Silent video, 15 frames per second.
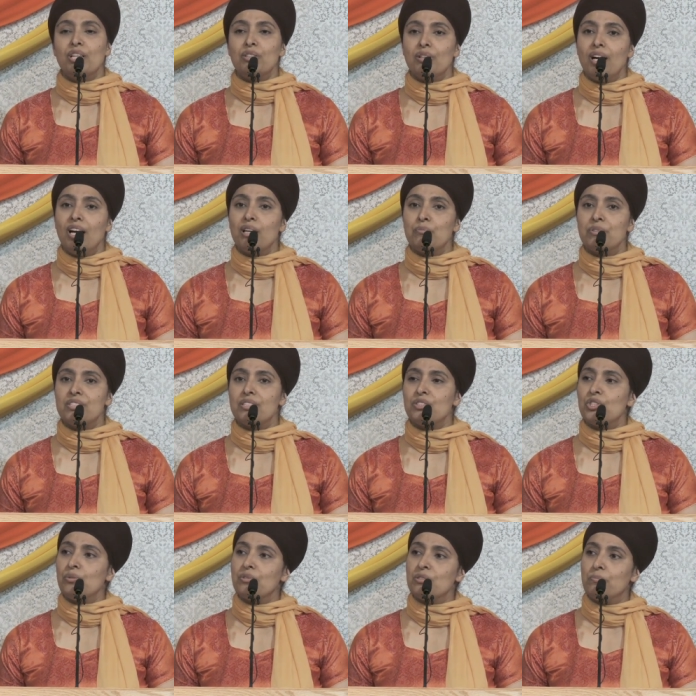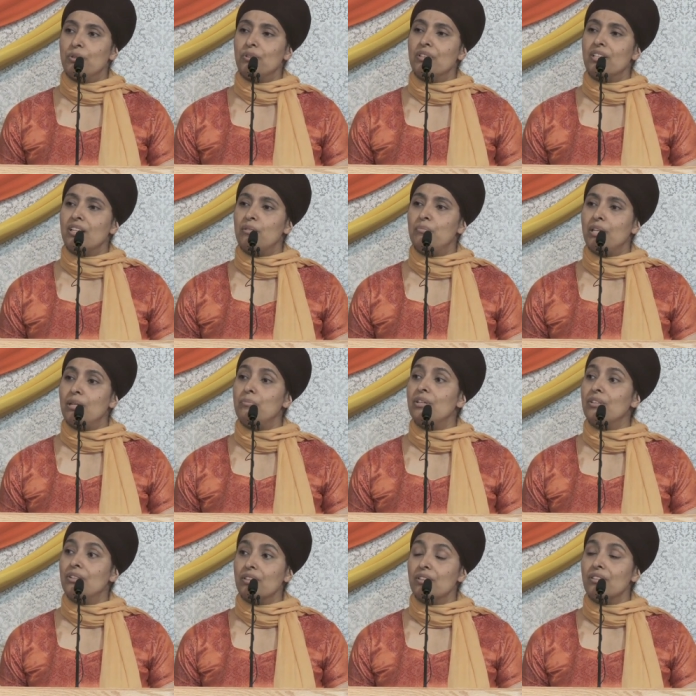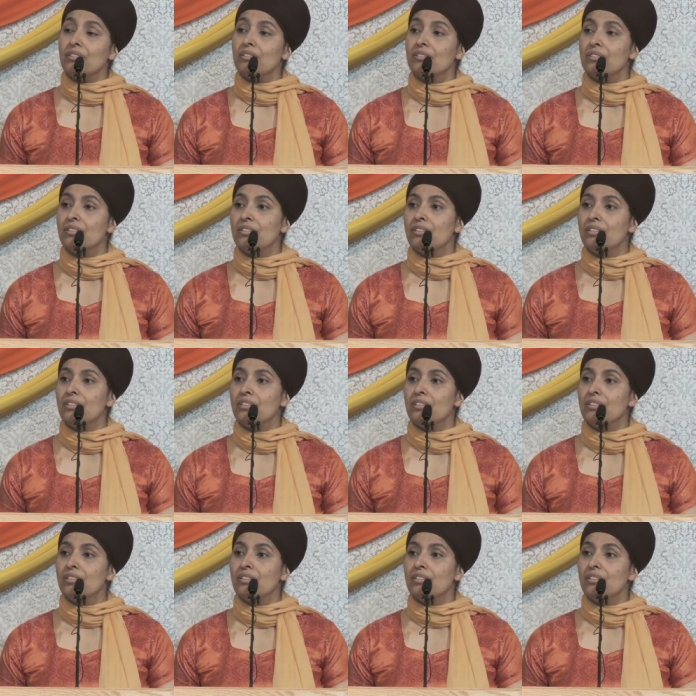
crime was that she was born a baby girl,